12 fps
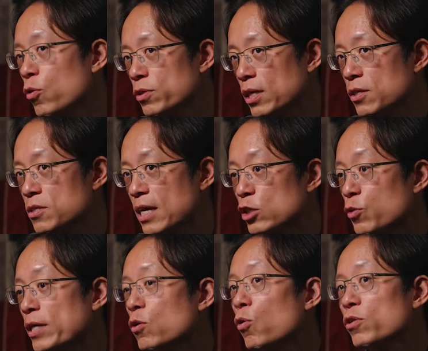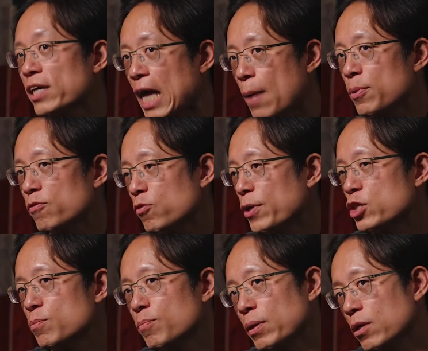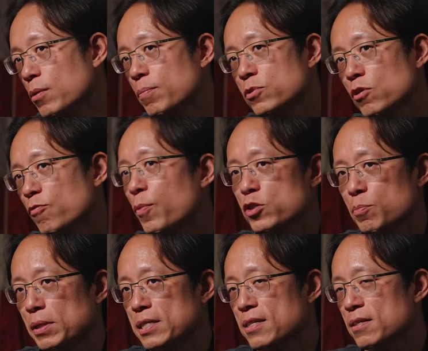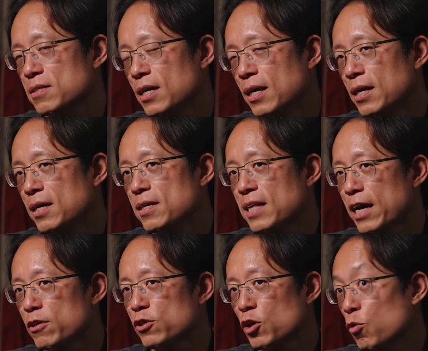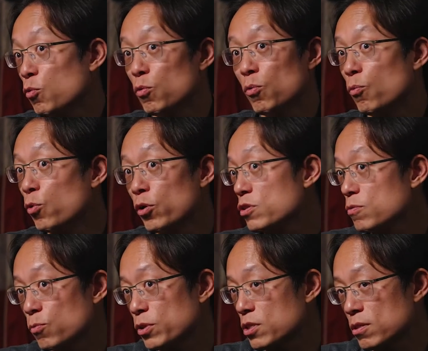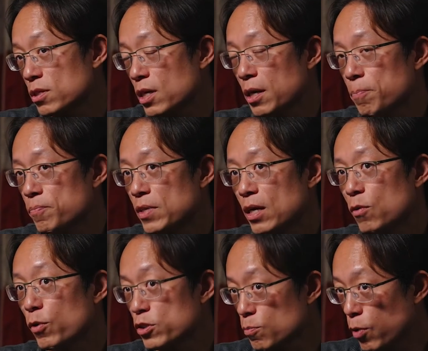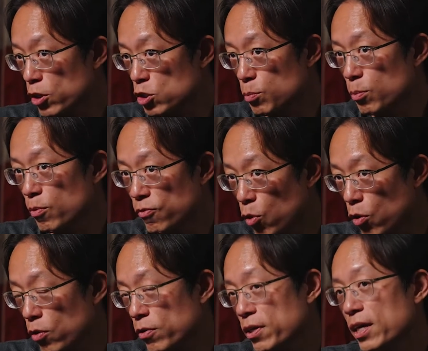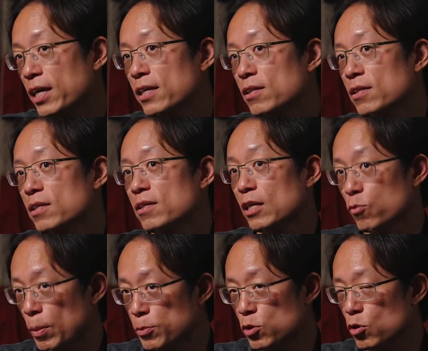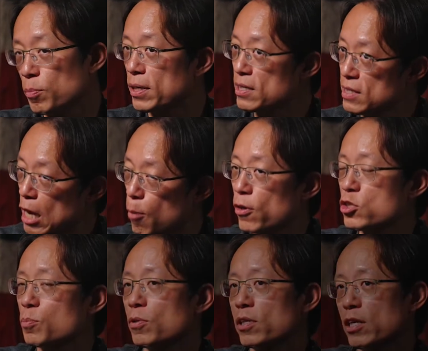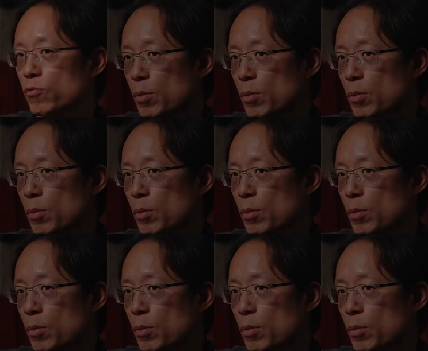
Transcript: own these and create all the capital formation sort of possibilities that, you know, wasn't possible before in Web2, but is now possible in